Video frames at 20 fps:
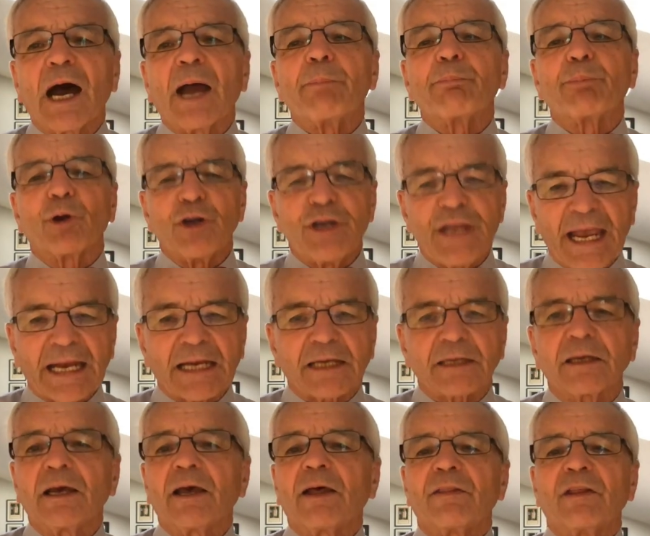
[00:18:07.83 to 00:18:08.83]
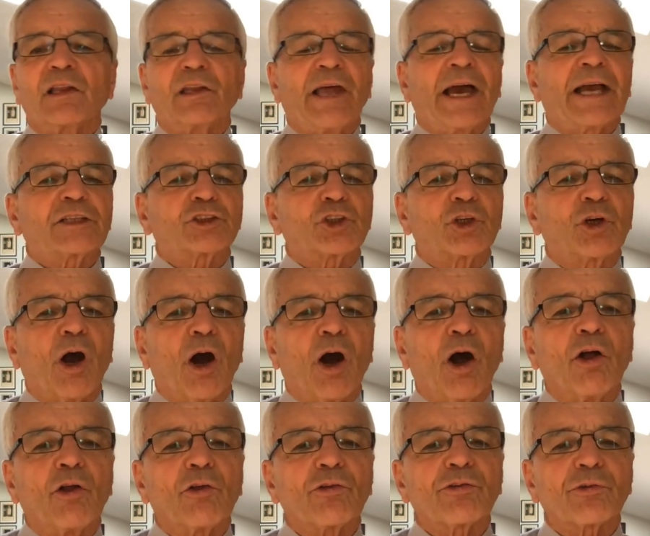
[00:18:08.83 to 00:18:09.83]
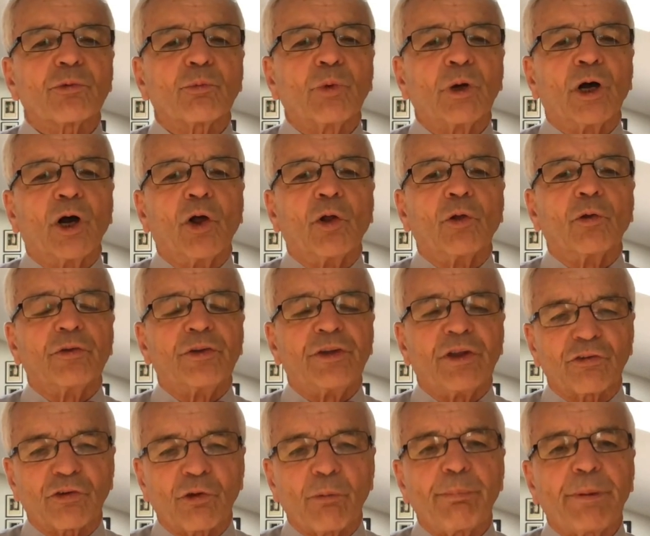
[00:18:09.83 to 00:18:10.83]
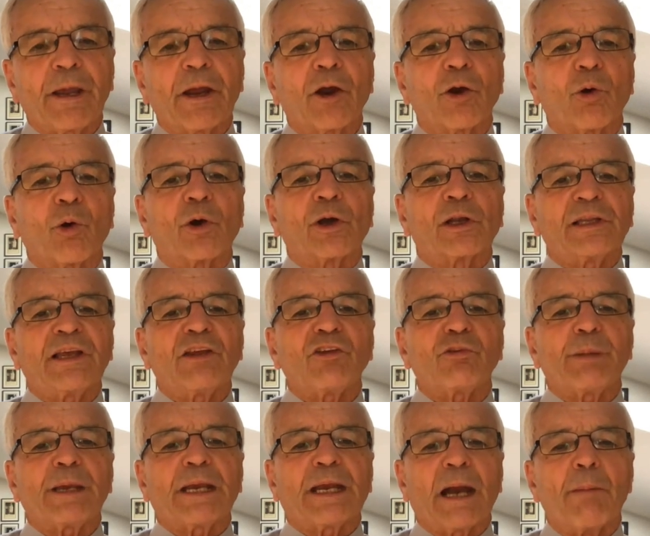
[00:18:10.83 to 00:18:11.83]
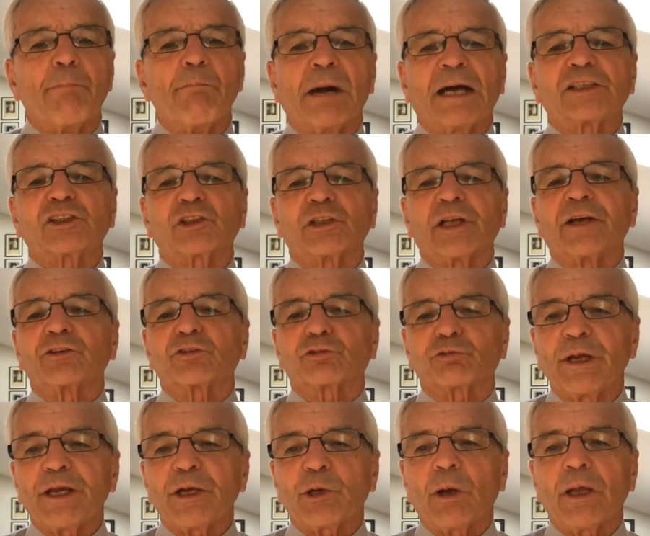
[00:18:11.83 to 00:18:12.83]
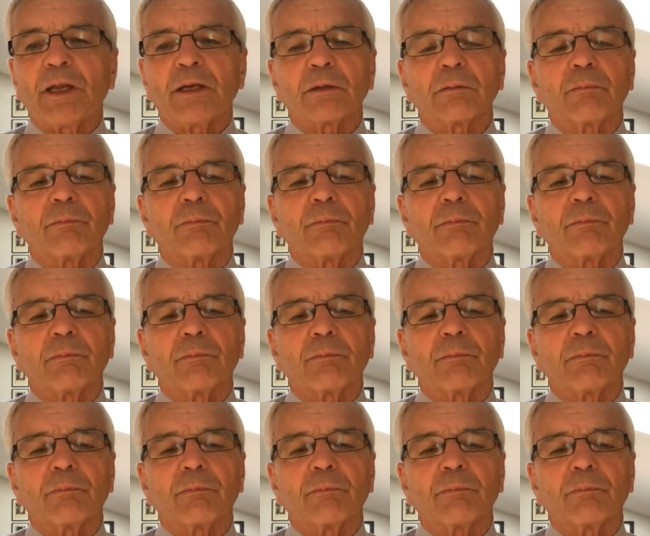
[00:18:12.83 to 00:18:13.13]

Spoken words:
predict that lecture halls will disappear or at least become much less frequent,